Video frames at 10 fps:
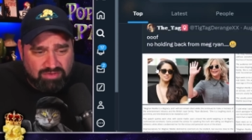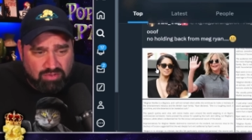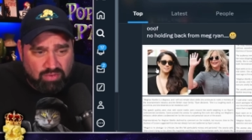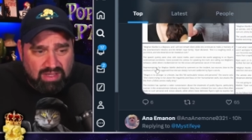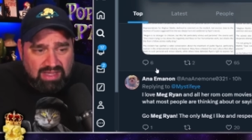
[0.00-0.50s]
of
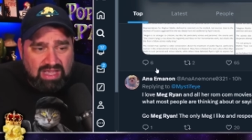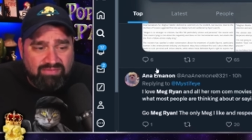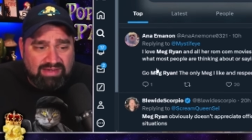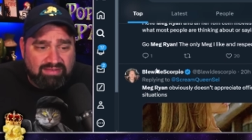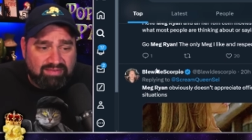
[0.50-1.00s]
you
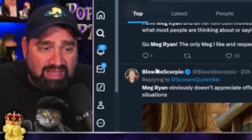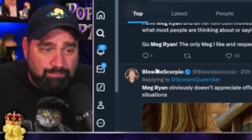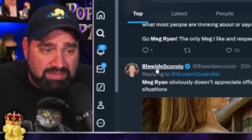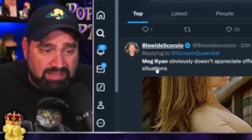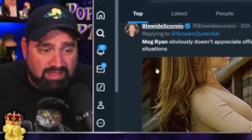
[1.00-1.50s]
have
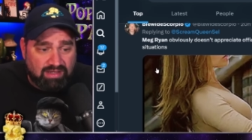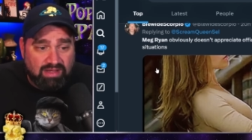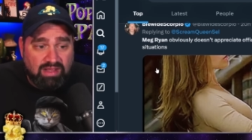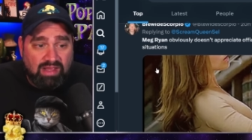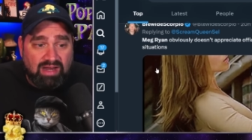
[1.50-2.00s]
accepted it.
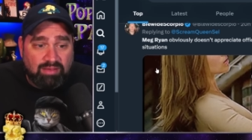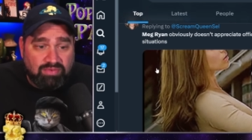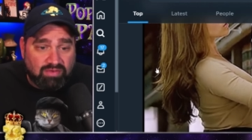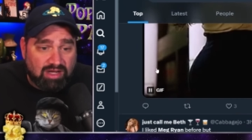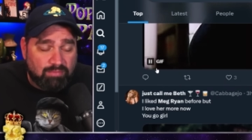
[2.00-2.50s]
And I'm,
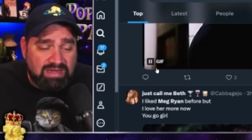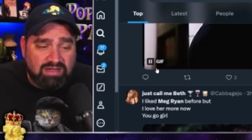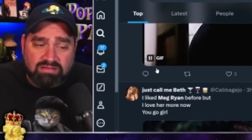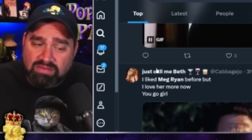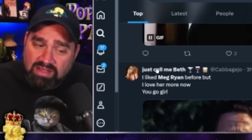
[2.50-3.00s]
I don't mean to